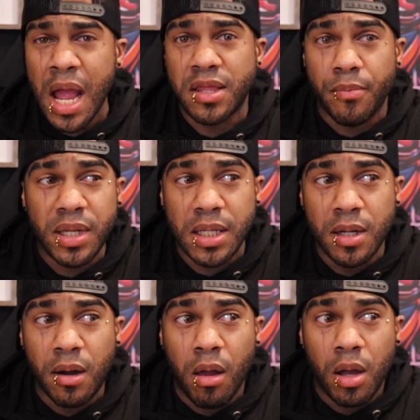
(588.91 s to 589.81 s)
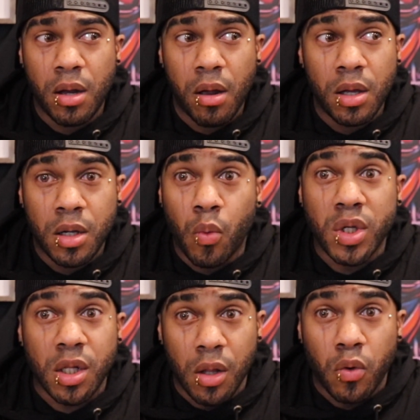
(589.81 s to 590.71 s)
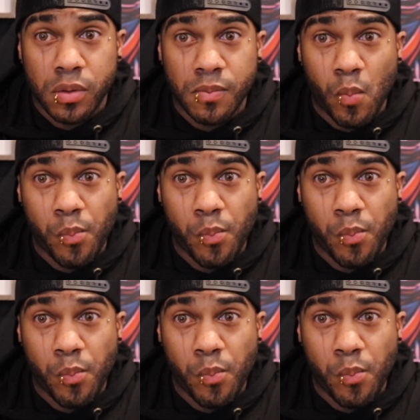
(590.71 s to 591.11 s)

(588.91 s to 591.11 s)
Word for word: And the meat was alone.